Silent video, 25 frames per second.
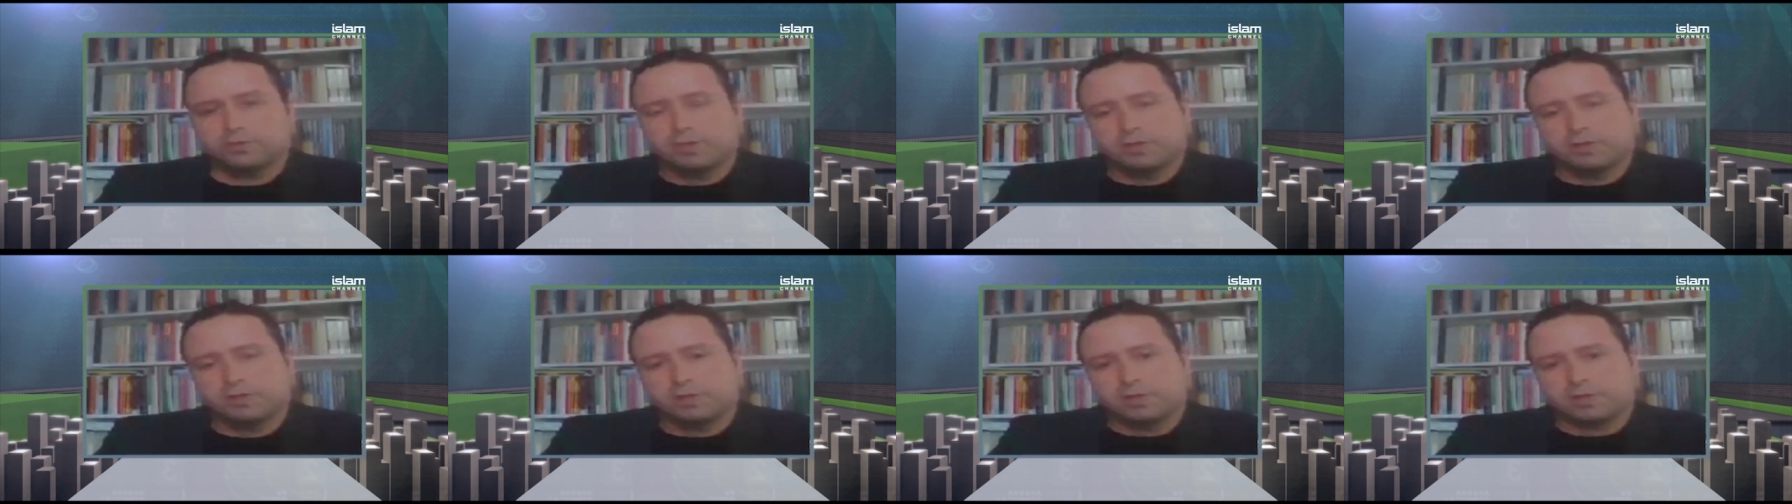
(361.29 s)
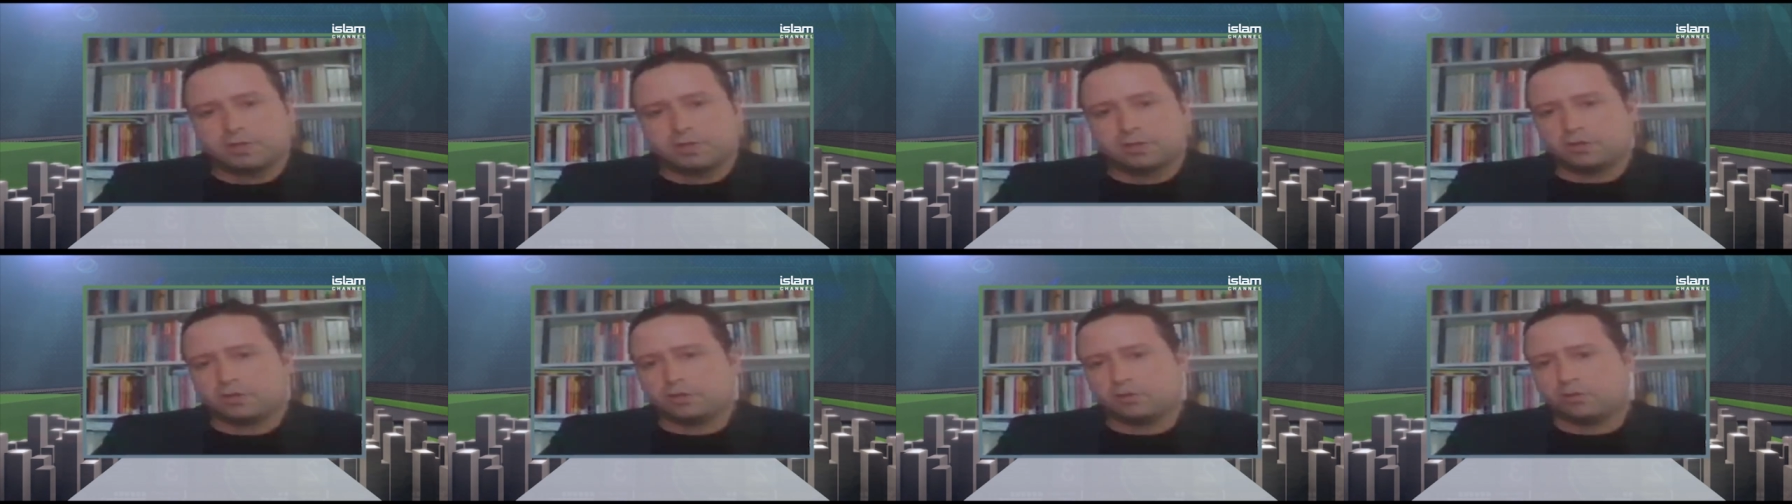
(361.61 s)

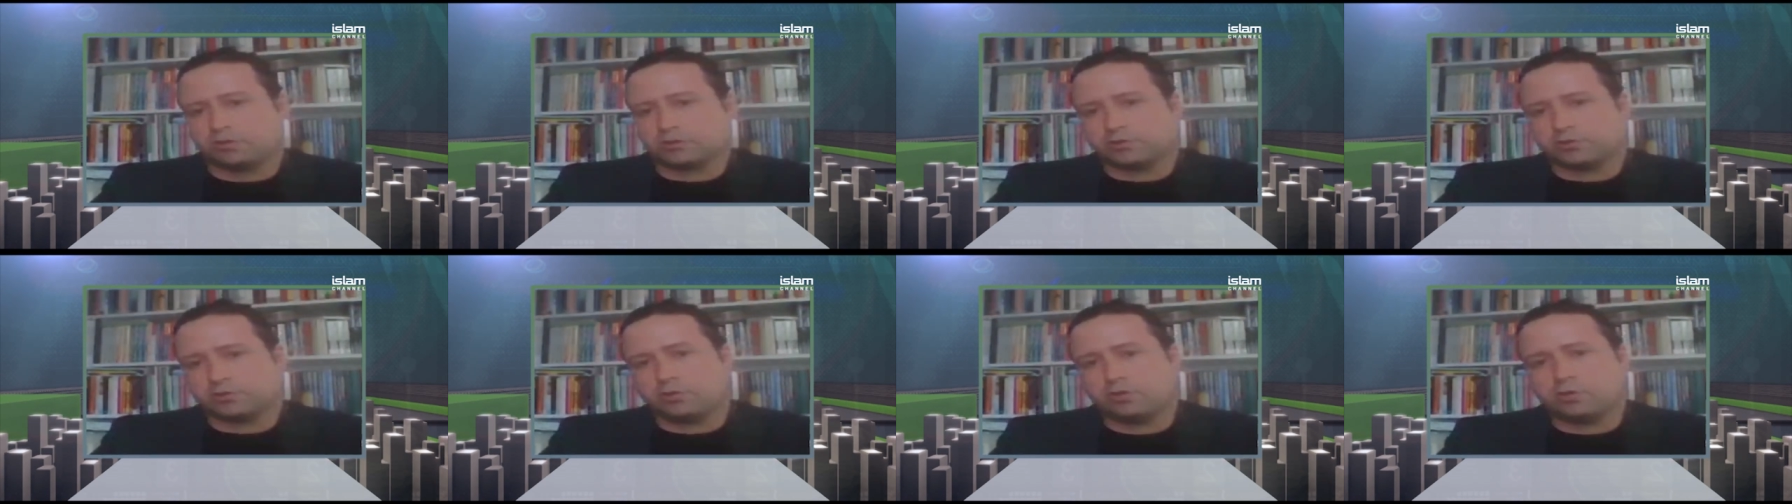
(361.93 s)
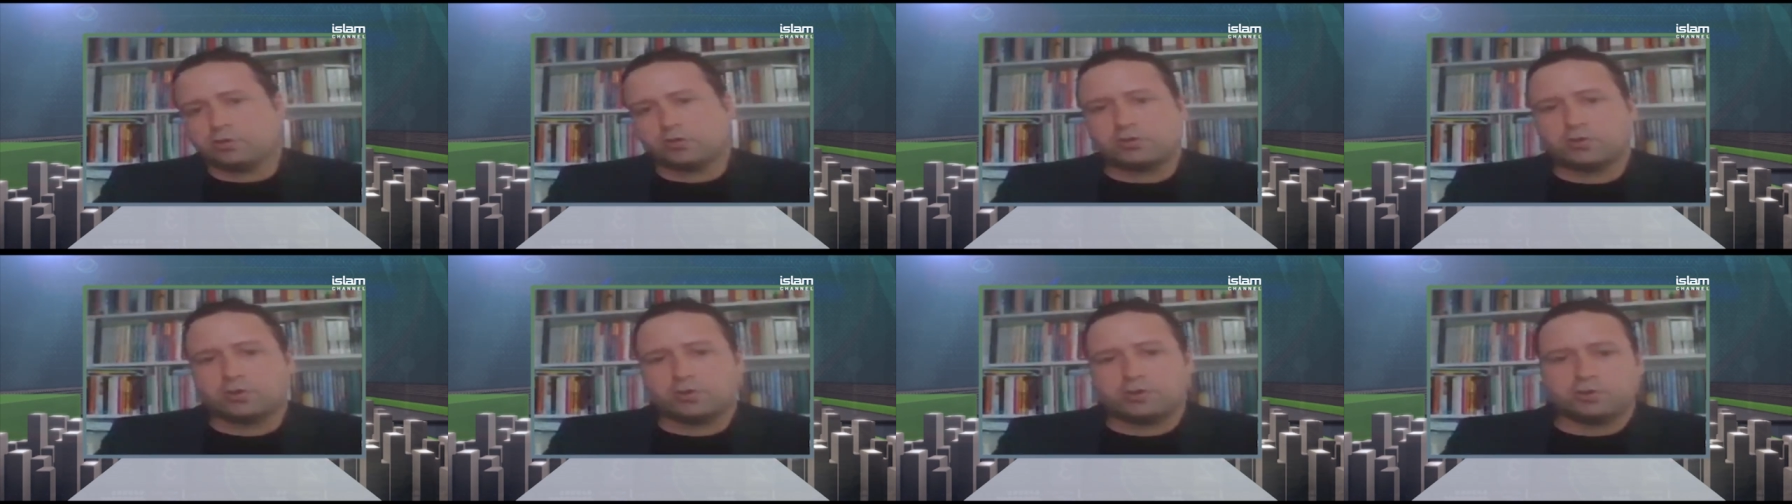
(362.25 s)
uh, also Hong
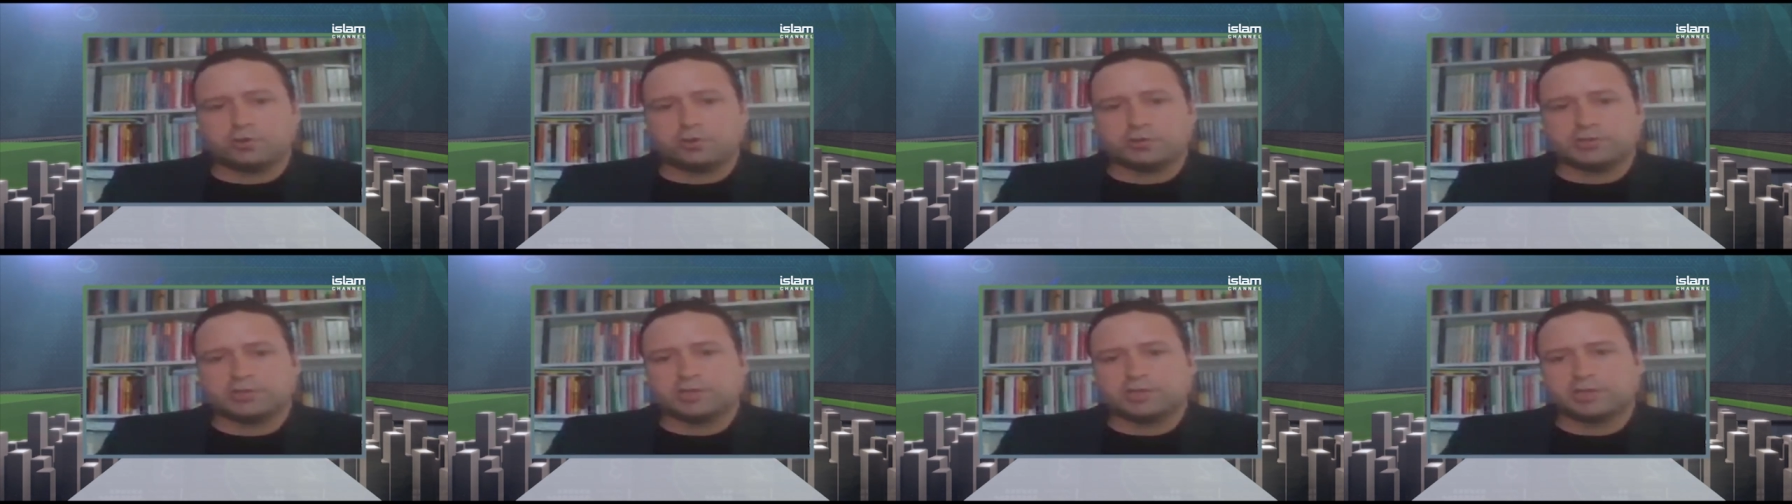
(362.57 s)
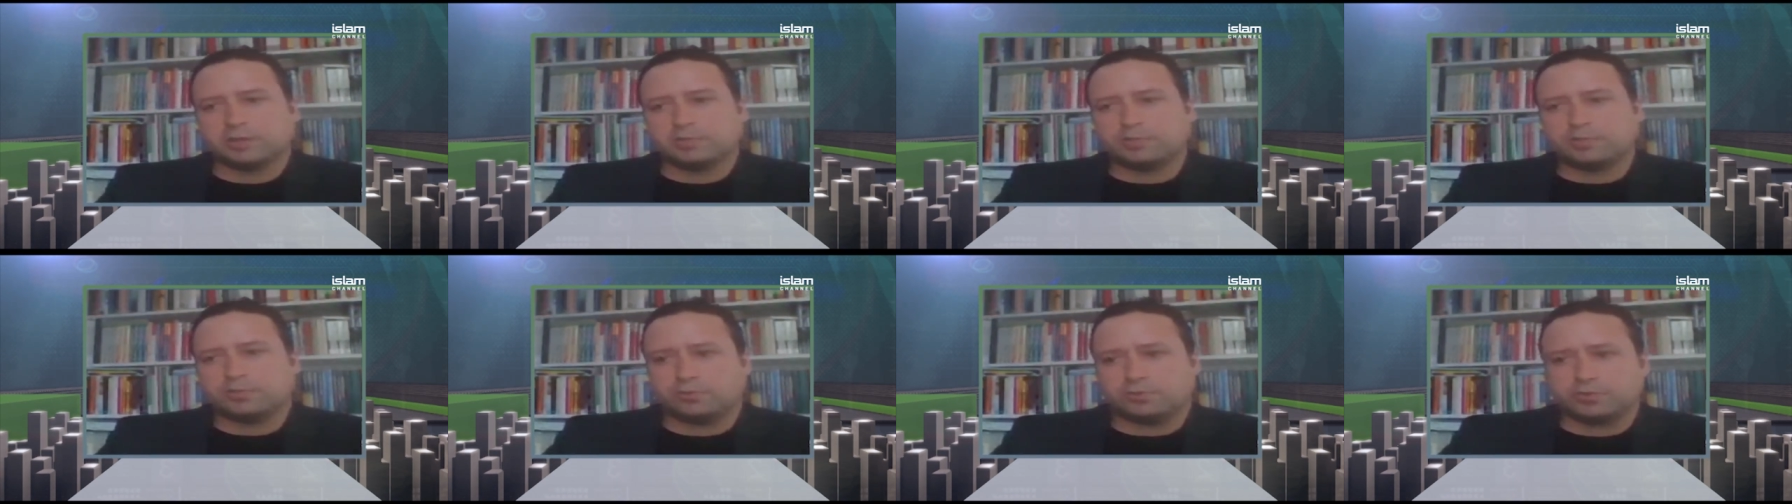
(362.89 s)
Kong,
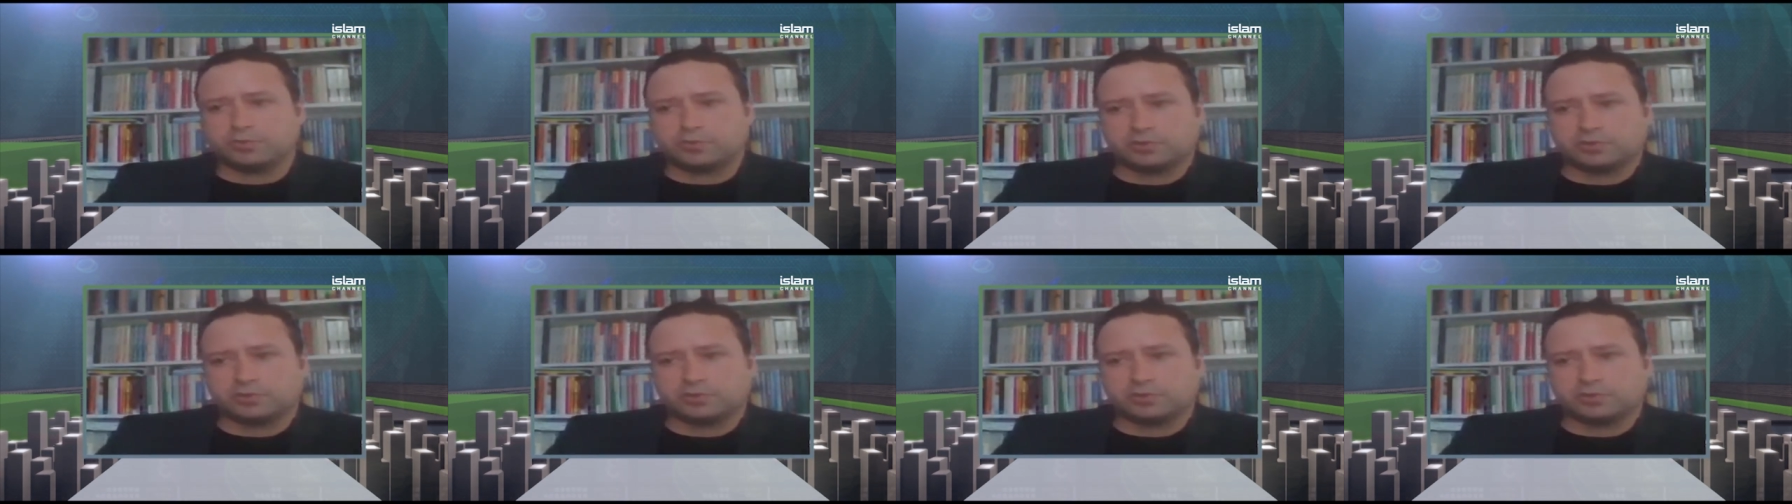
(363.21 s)
Singapore